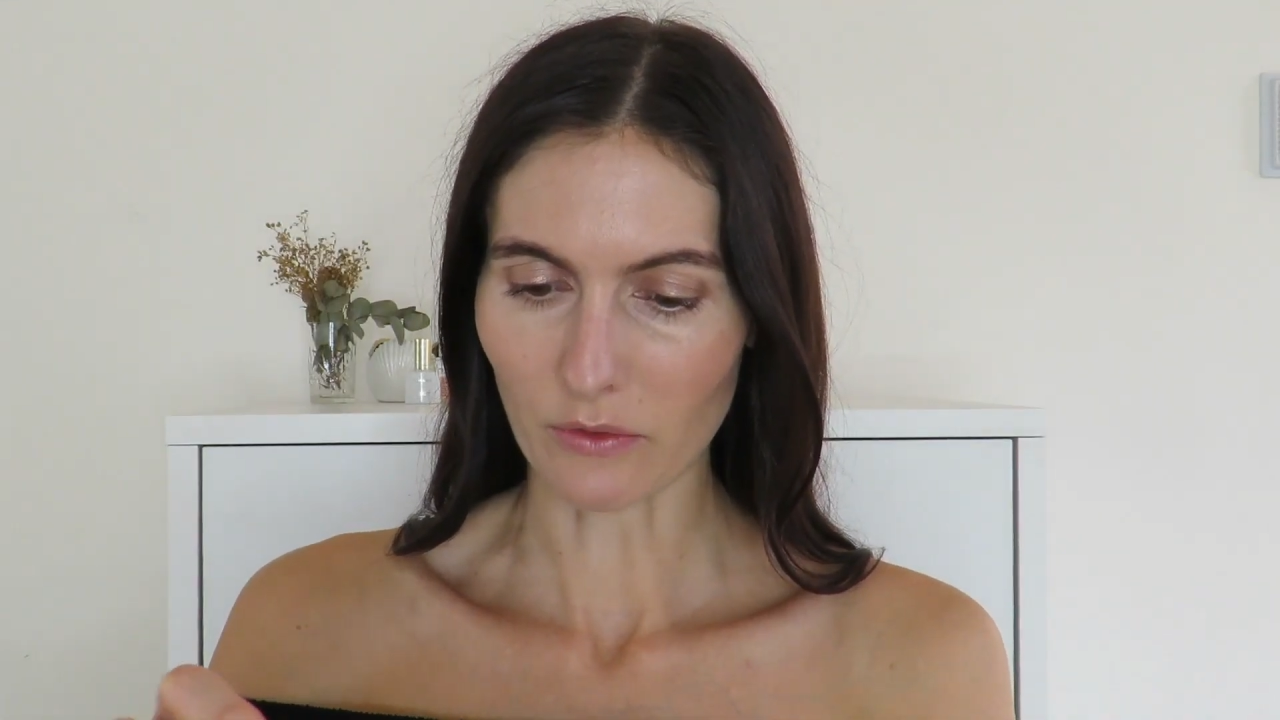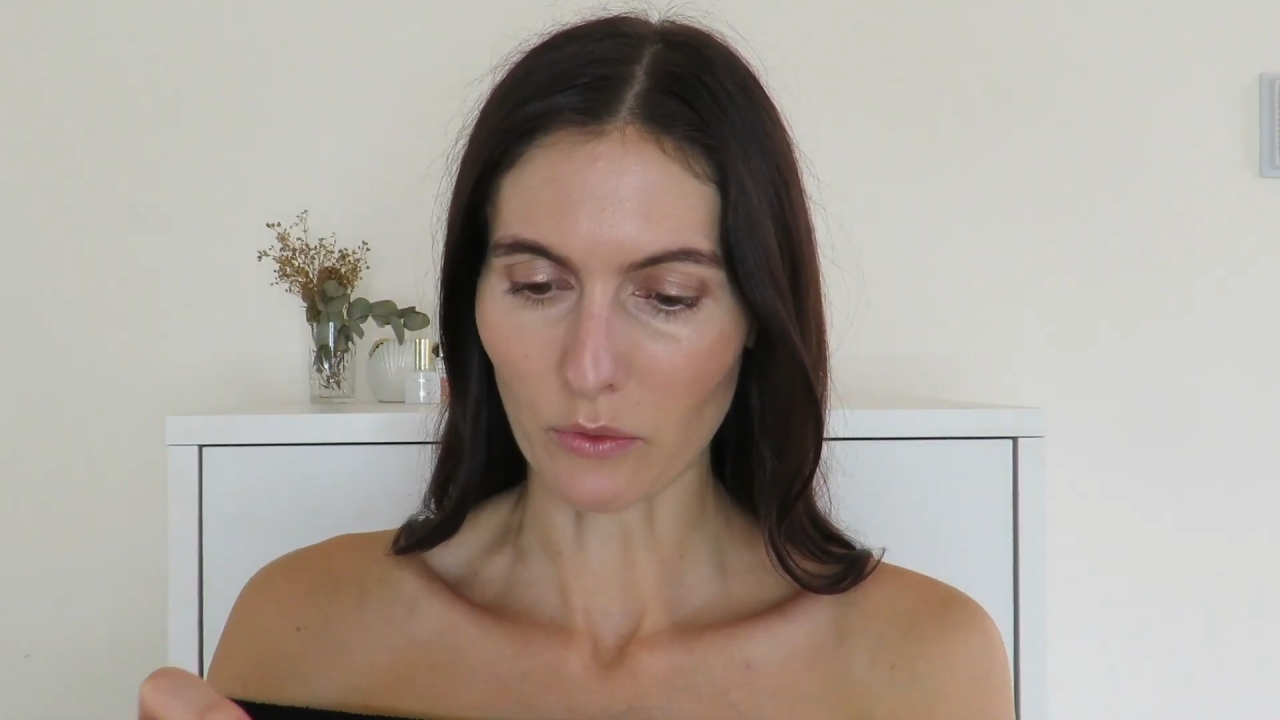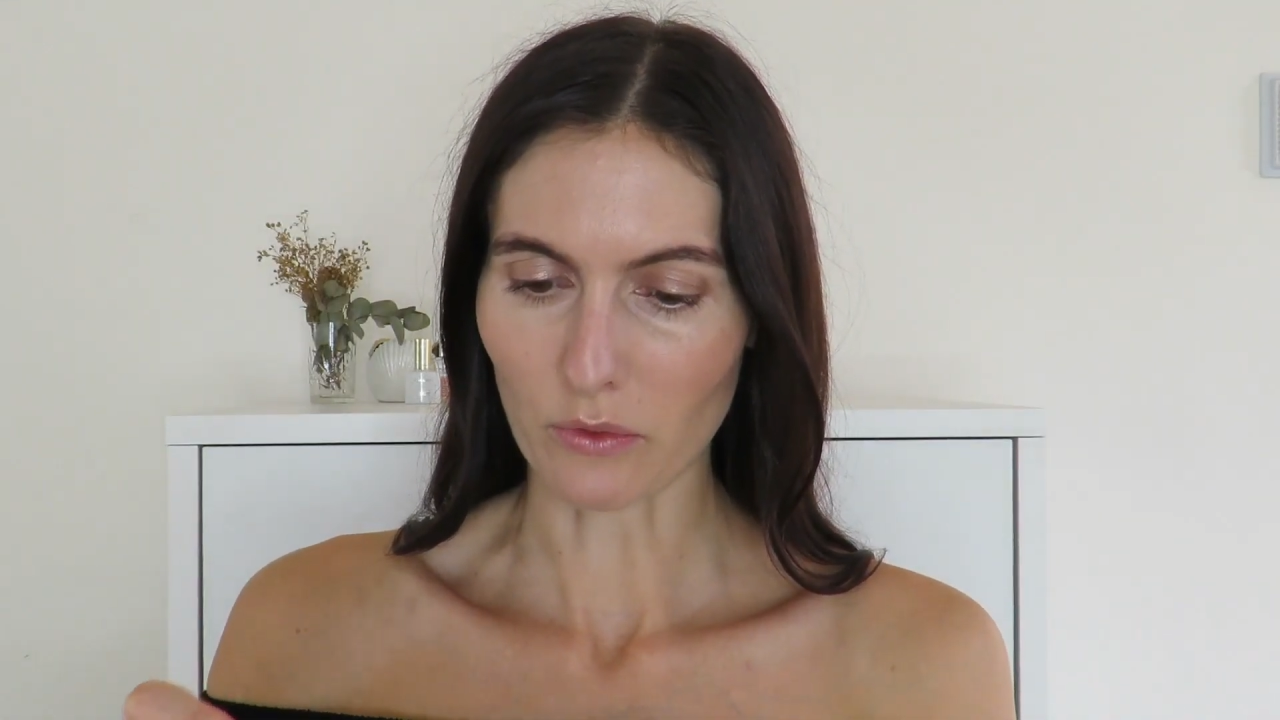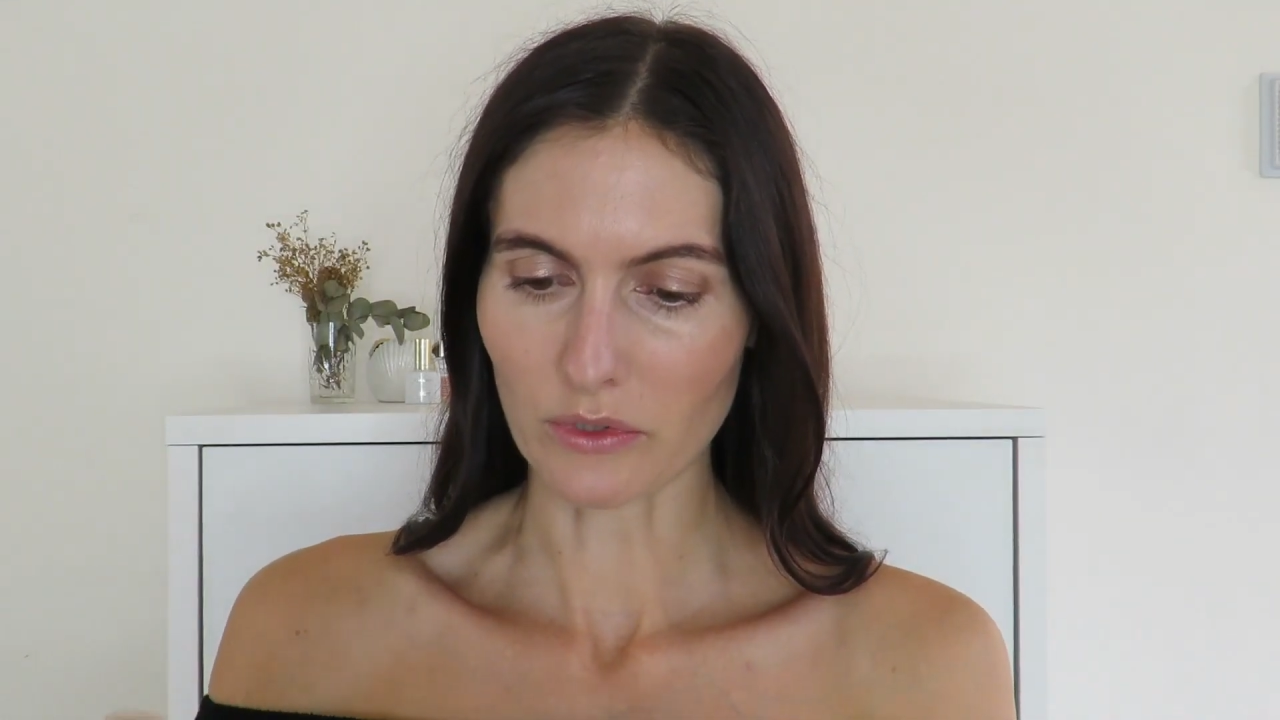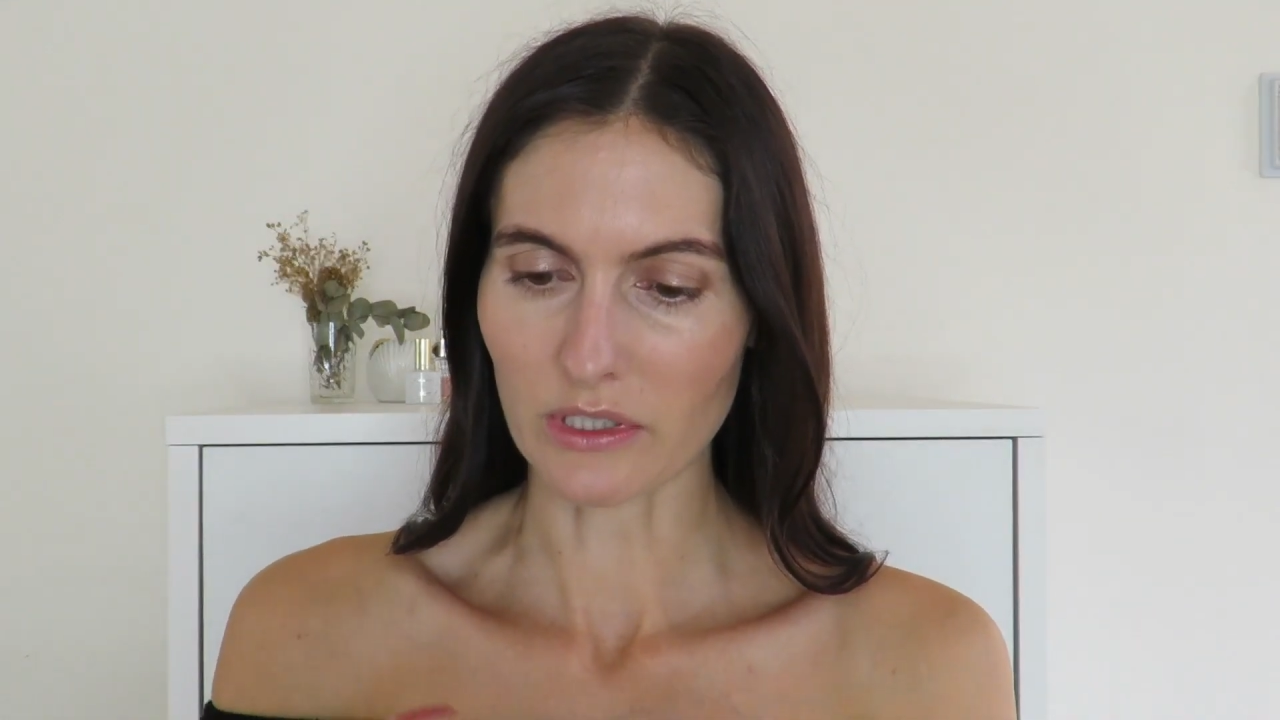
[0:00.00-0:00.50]
for
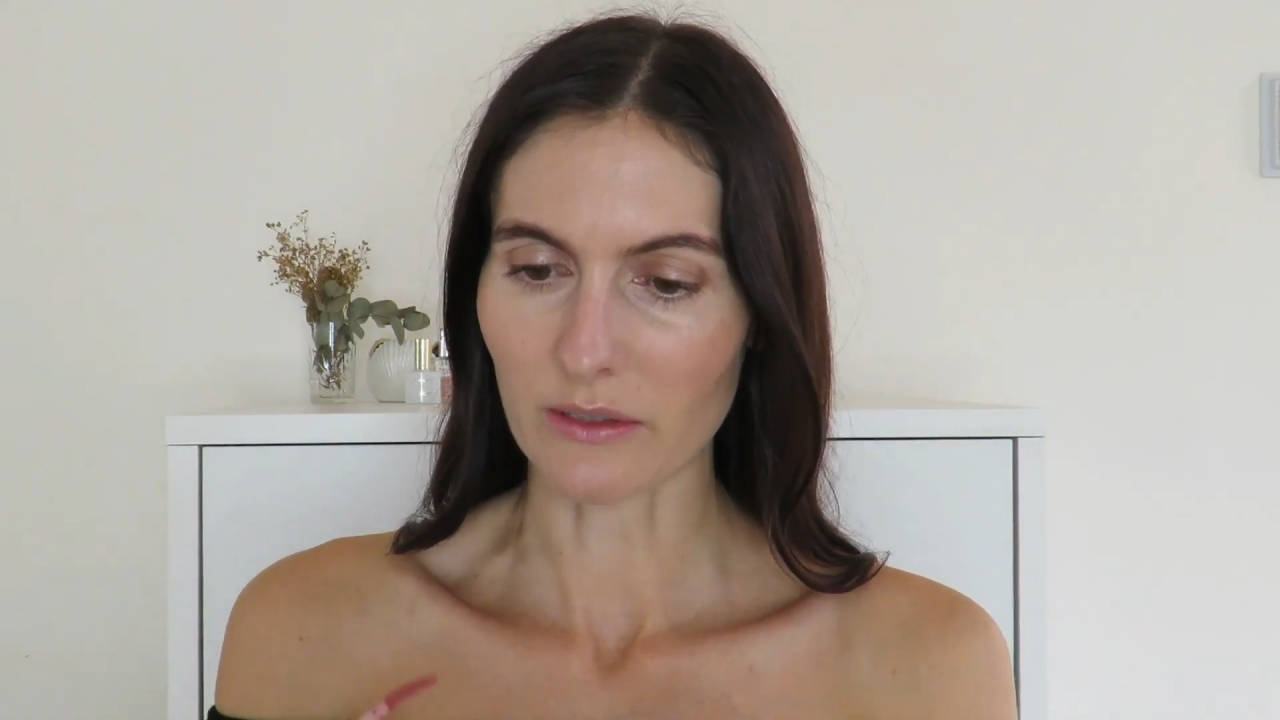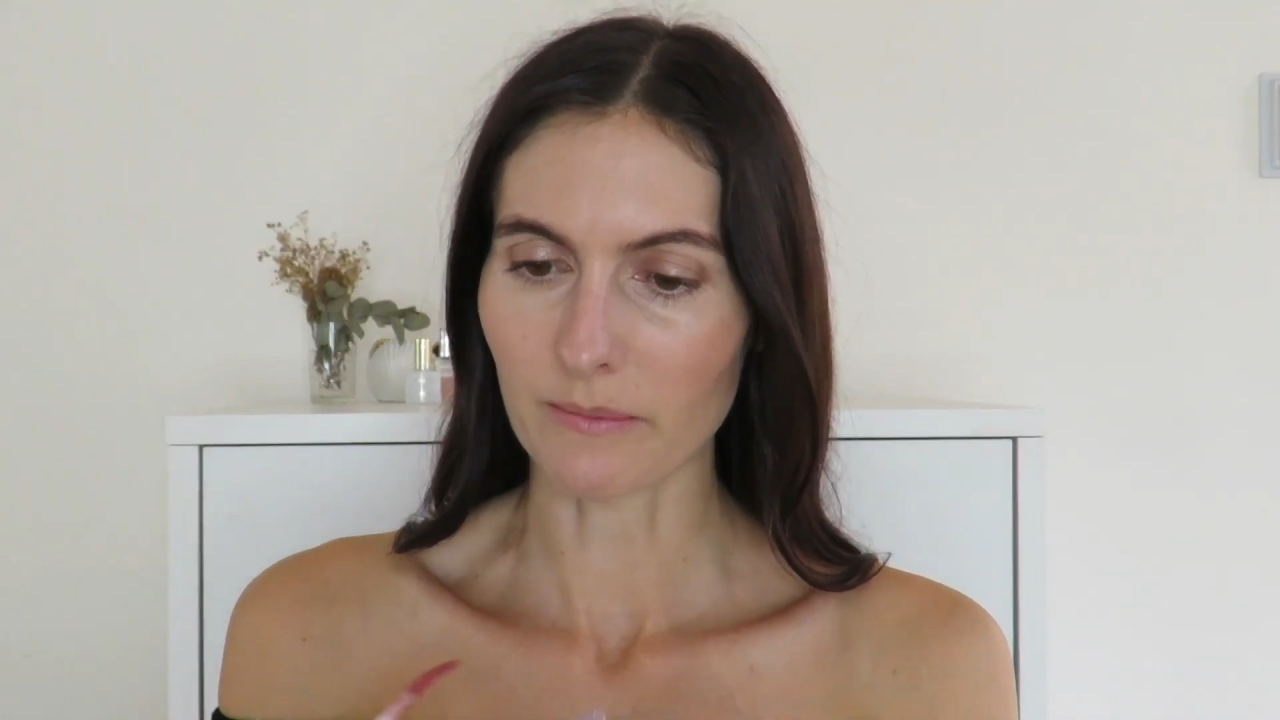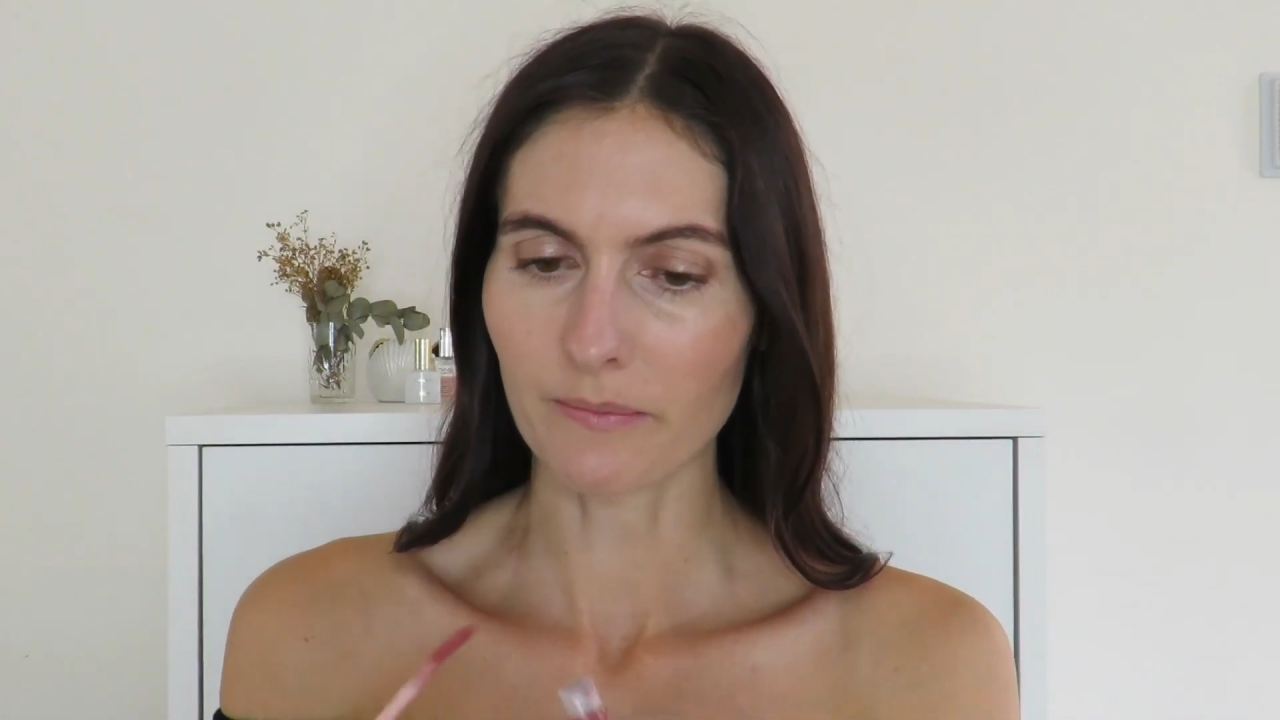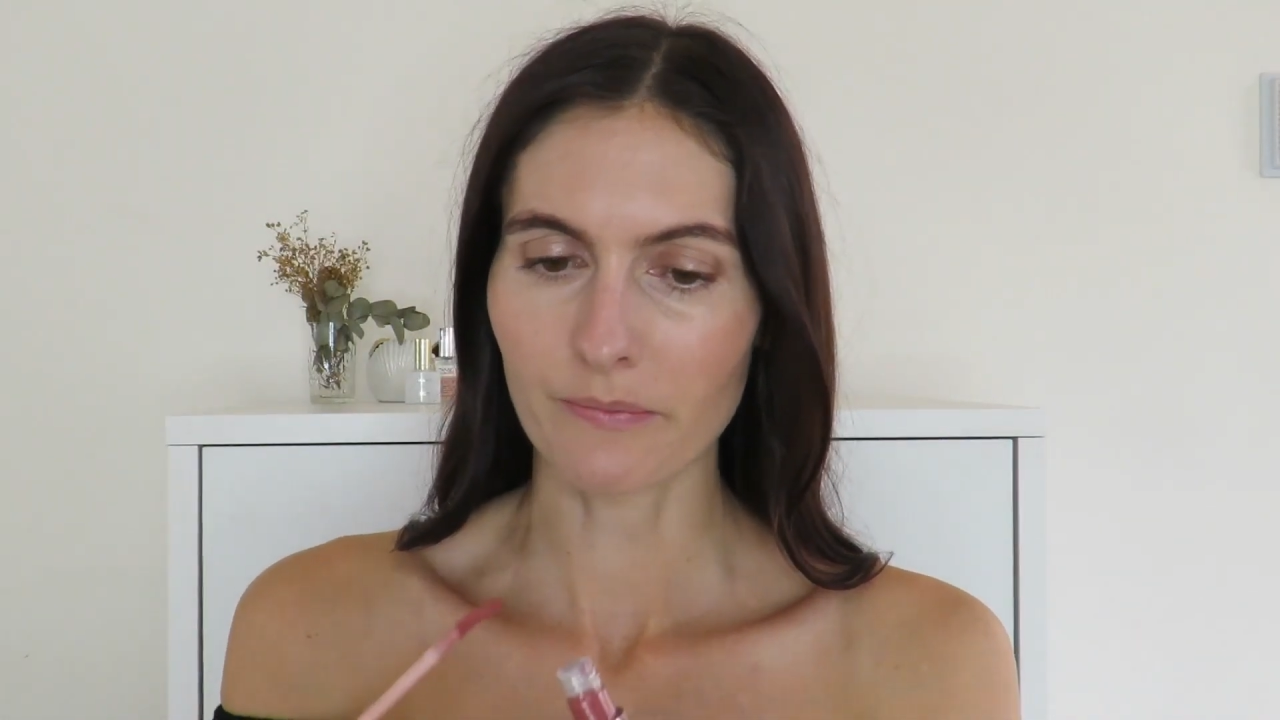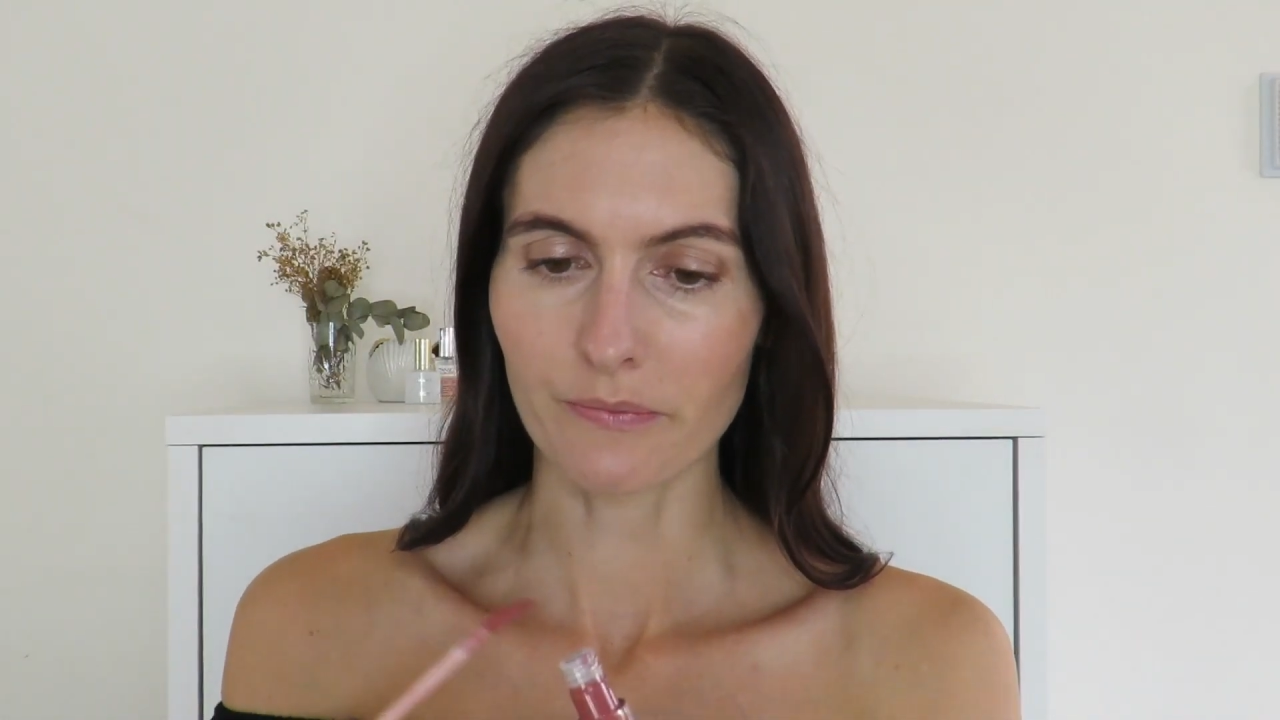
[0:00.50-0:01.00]

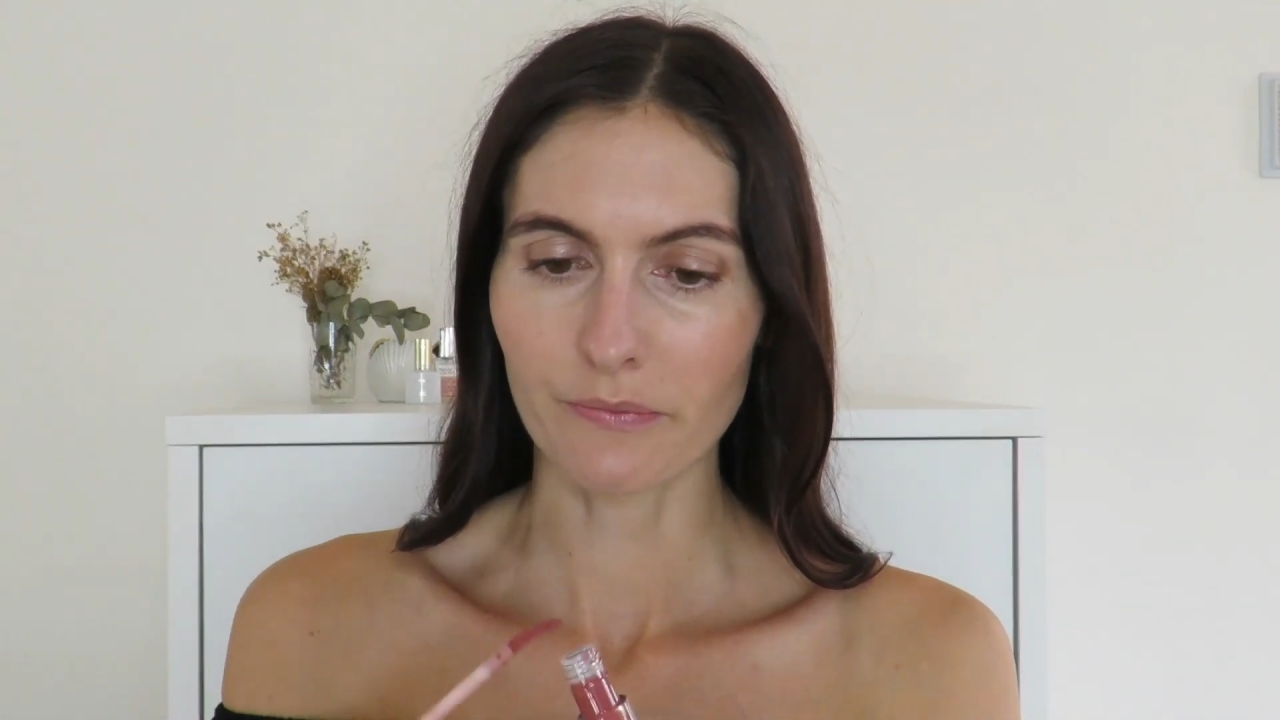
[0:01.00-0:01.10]
autumn.